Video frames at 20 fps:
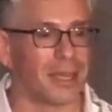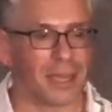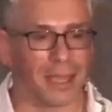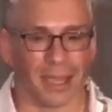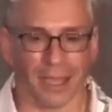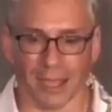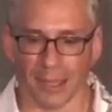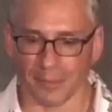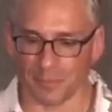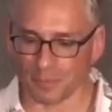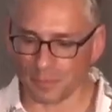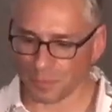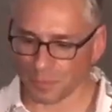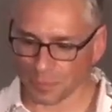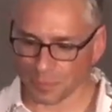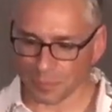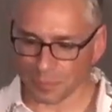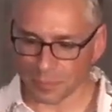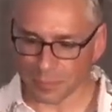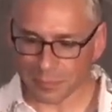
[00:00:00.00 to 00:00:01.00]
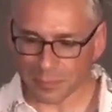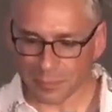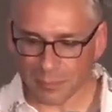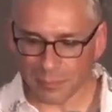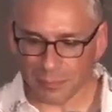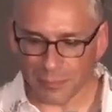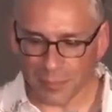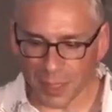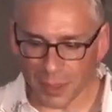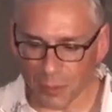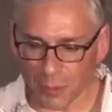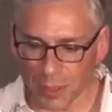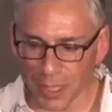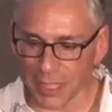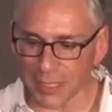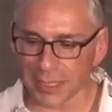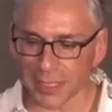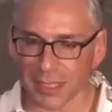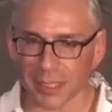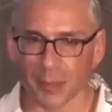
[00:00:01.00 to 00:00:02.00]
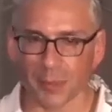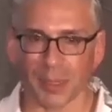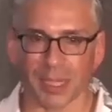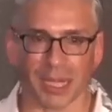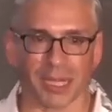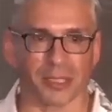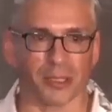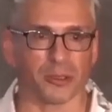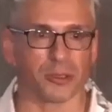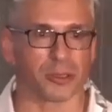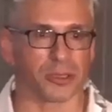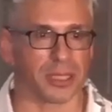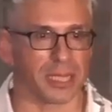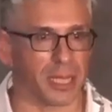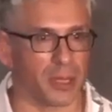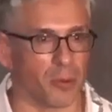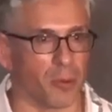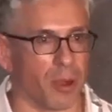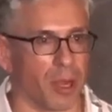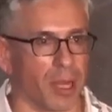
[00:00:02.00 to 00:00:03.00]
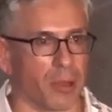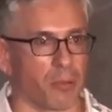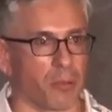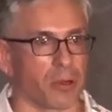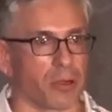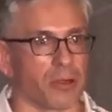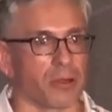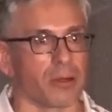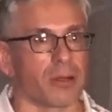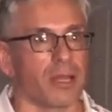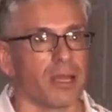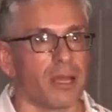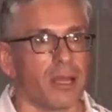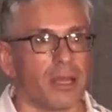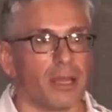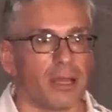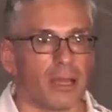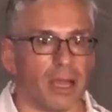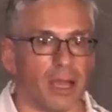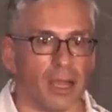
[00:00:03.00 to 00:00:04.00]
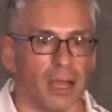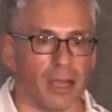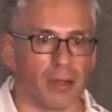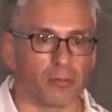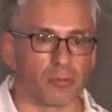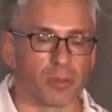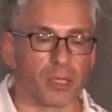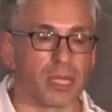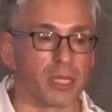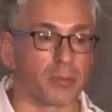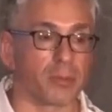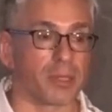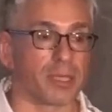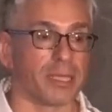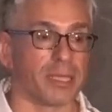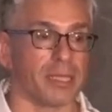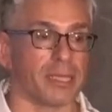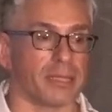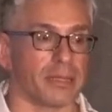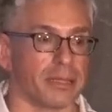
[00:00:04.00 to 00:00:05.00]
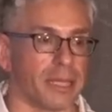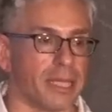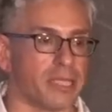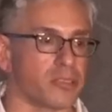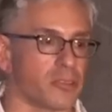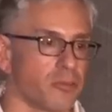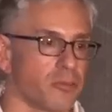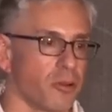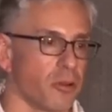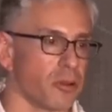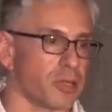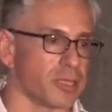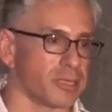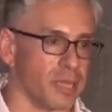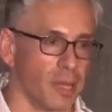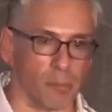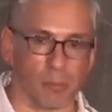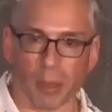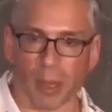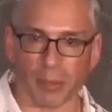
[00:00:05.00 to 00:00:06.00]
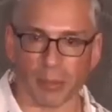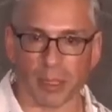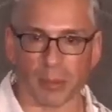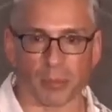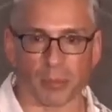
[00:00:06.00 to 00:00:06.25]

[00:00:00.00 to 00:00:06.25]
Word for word: Um, we're actually a little bit unusual at EY. We're uh, really, really laser focused on public